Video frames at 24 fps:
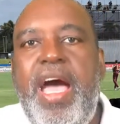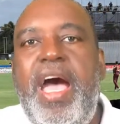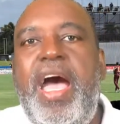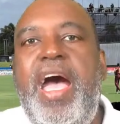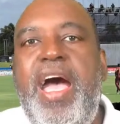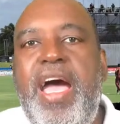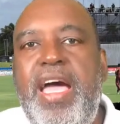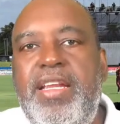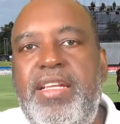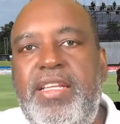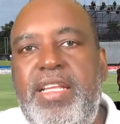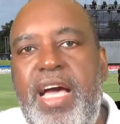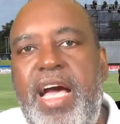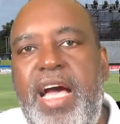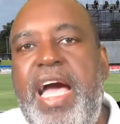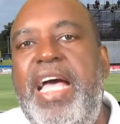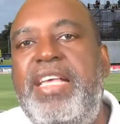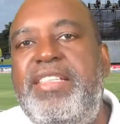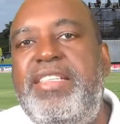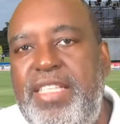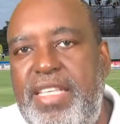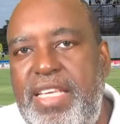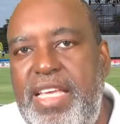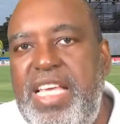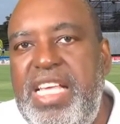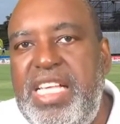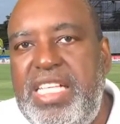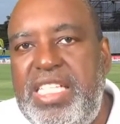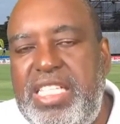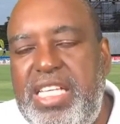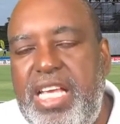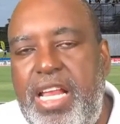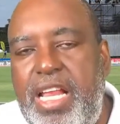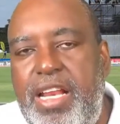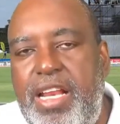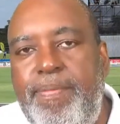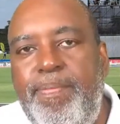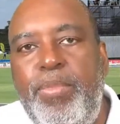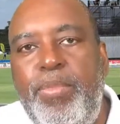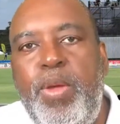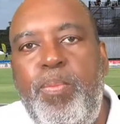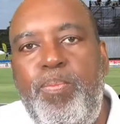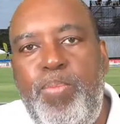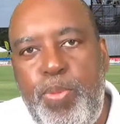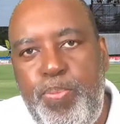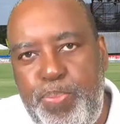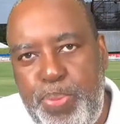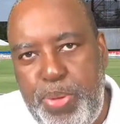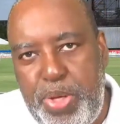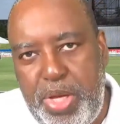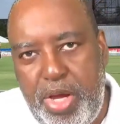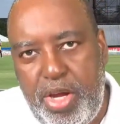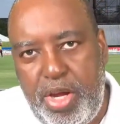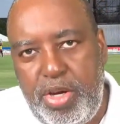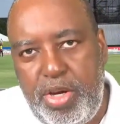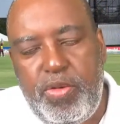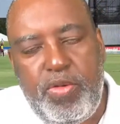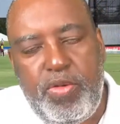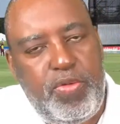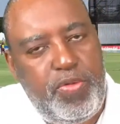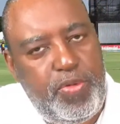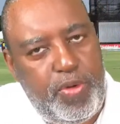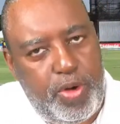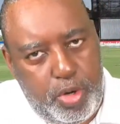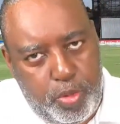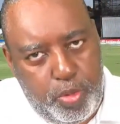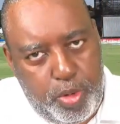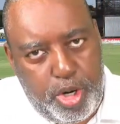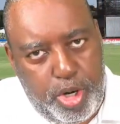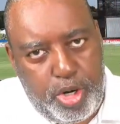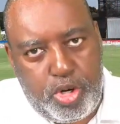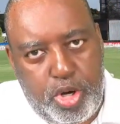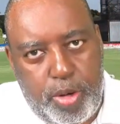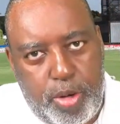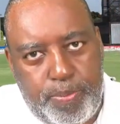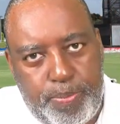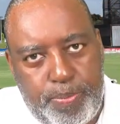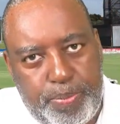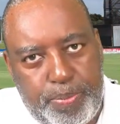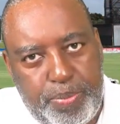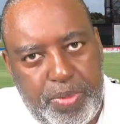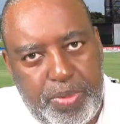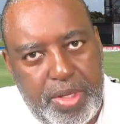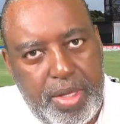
and as he said, prepared for the World Cup.